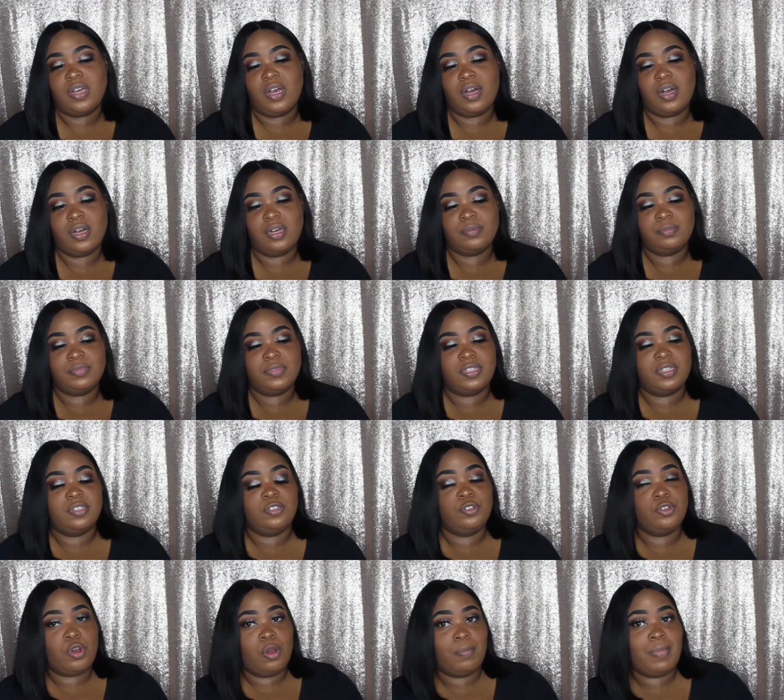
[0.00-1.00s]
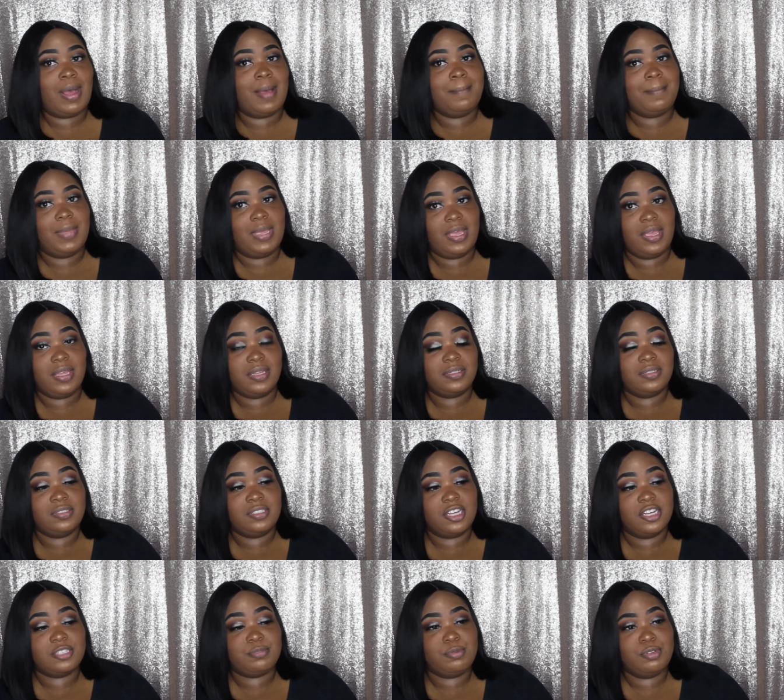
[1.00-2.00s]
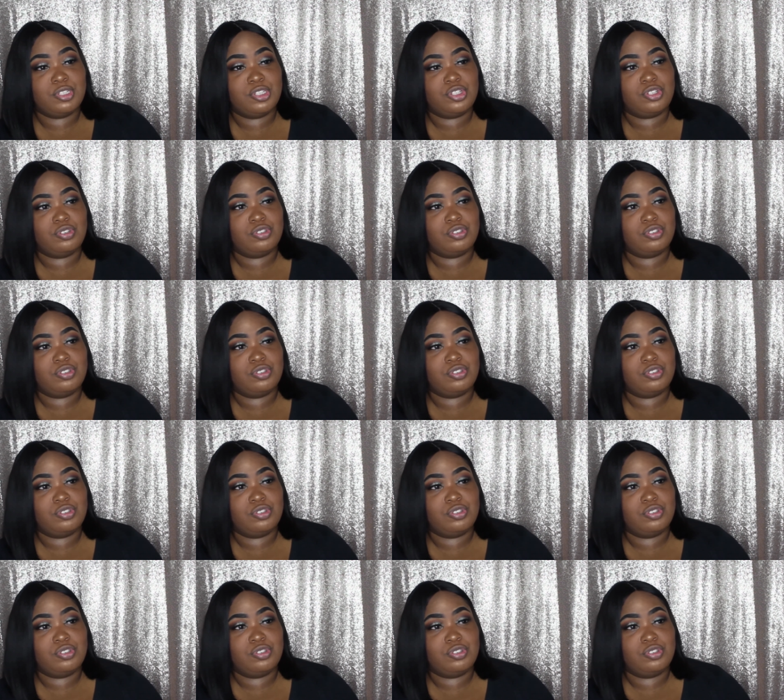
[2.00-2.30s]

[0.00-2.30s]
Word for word: um, you know, my man does music.